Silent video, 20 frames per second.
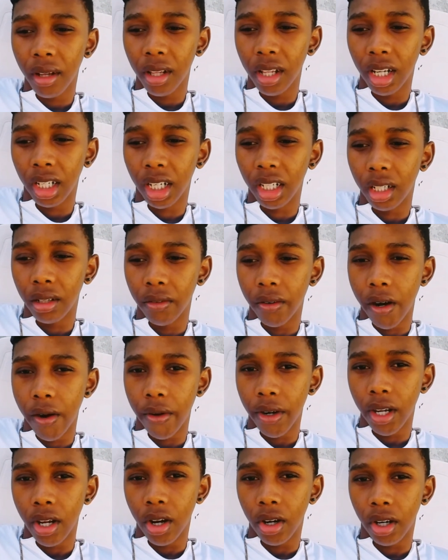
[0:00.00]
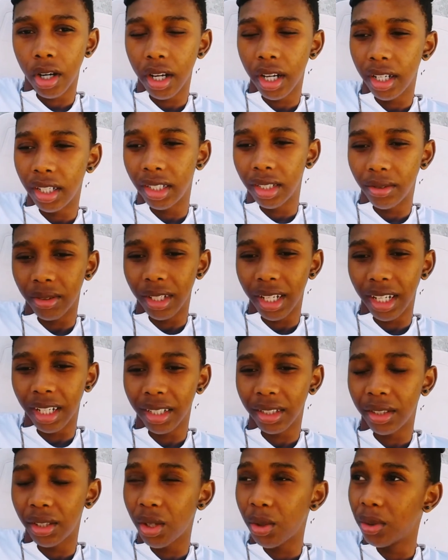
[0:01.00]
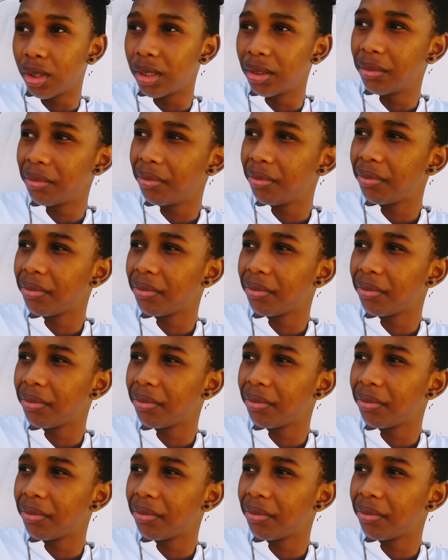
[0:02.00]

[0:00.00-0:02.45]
Like at a very young age, I was like, you know what,